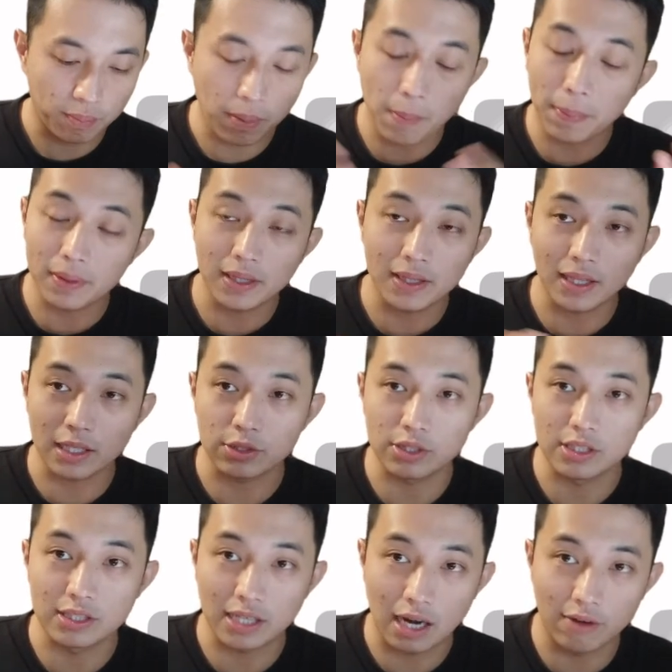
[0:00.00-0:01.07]
property tax
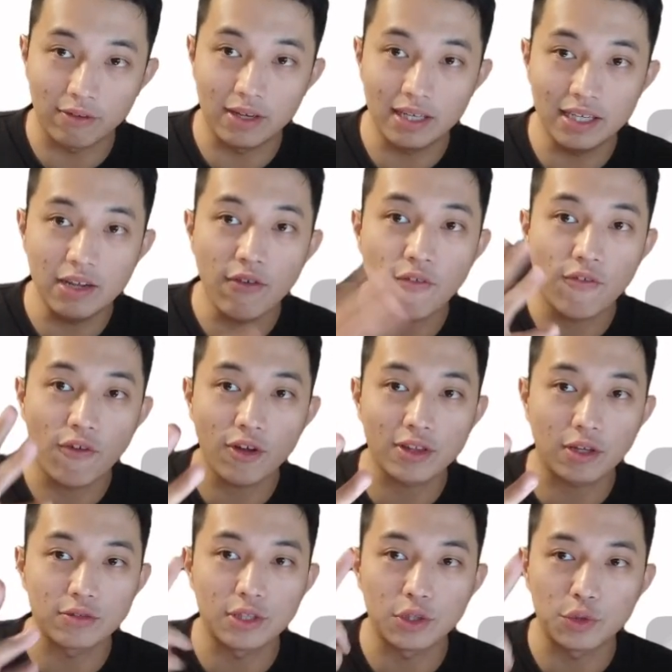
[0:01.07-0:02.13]
is currently
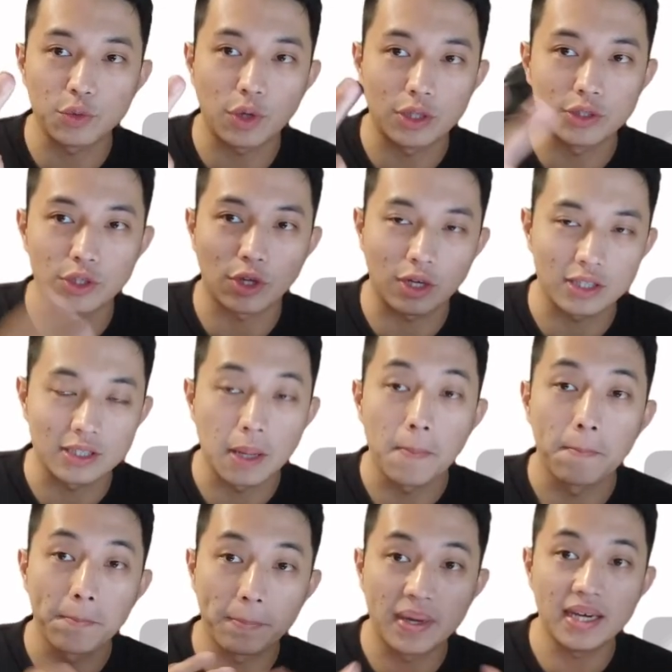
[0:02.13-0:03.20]
$4,200
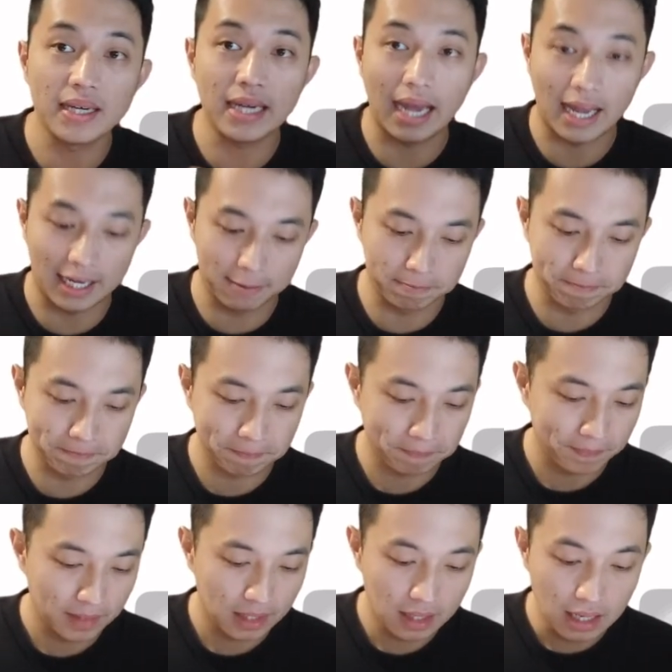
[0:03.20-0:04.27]
per annum.
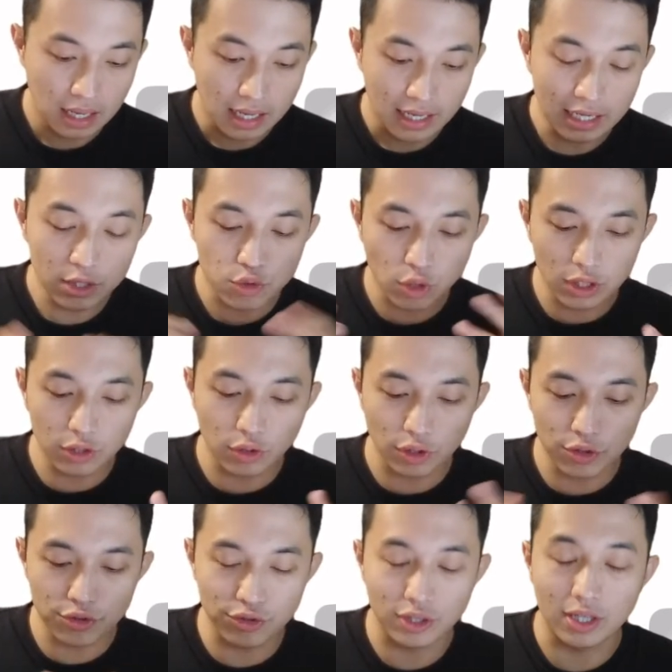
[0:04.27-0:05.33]
In
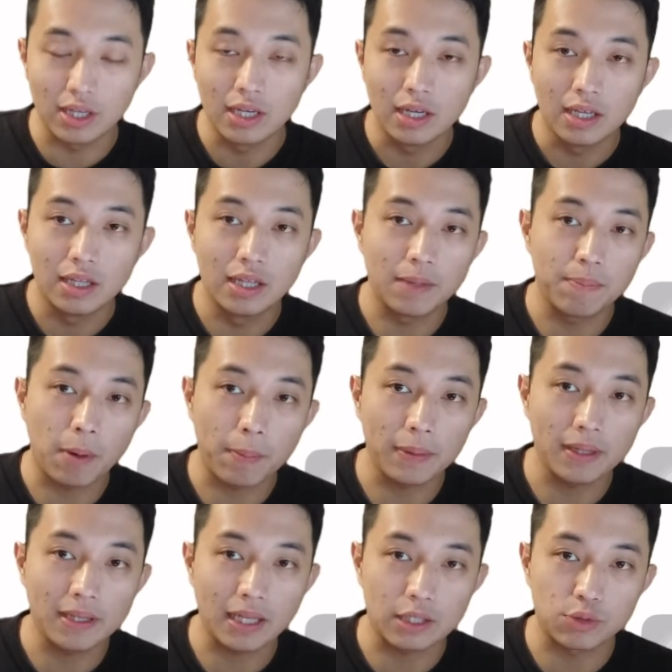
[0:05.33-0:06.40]
2023, the
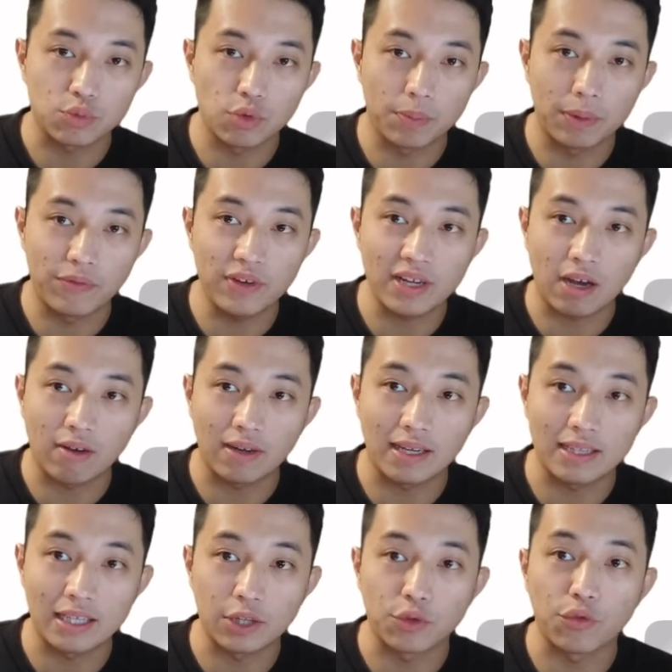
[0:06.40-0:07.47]
property tax will be
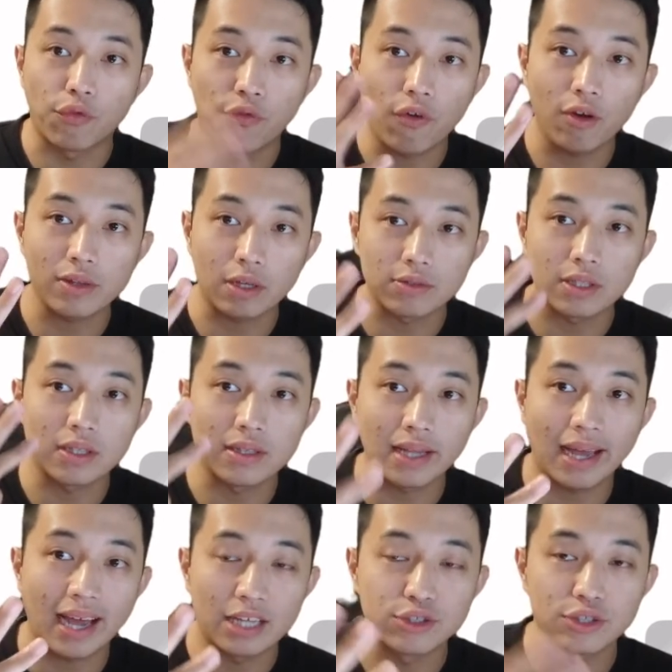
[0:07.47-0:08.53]
recalculated to
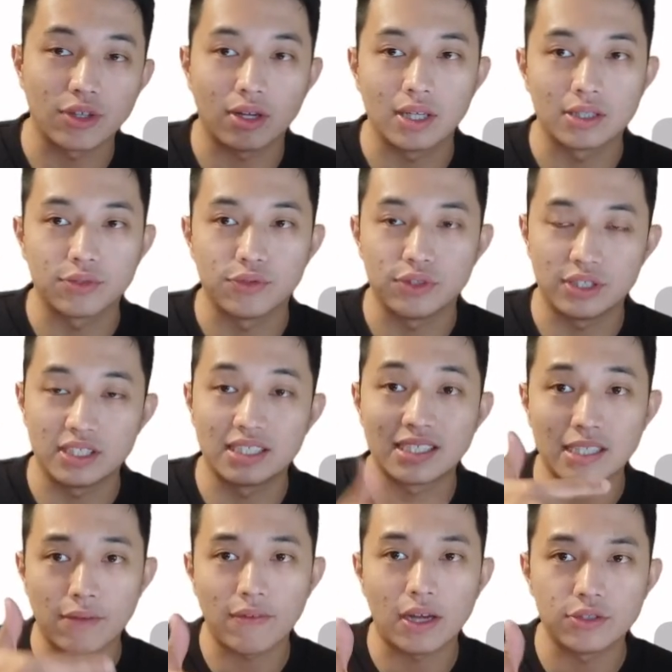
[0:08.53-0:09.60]
$4,900, which is
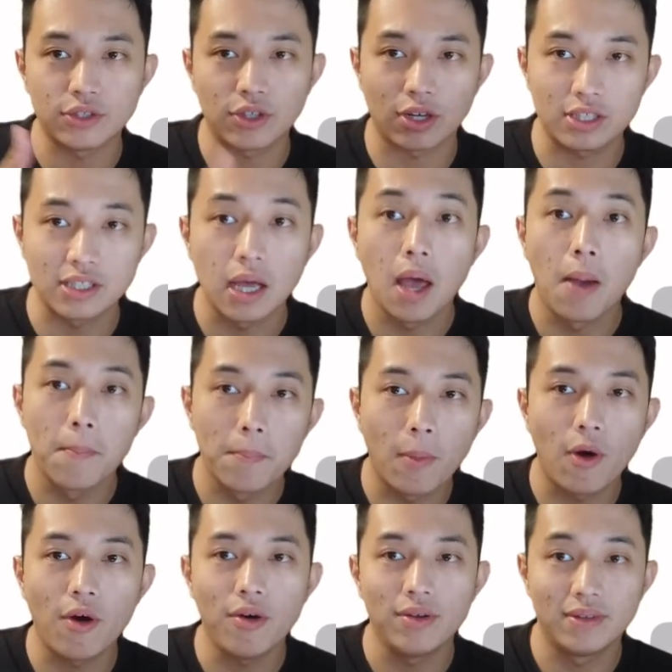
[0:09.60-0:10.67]
$700
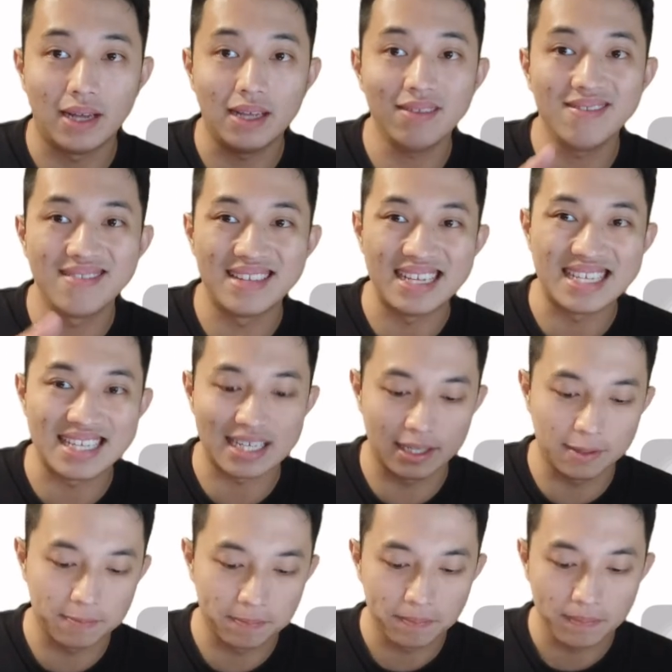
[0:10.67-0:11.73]
more than this year.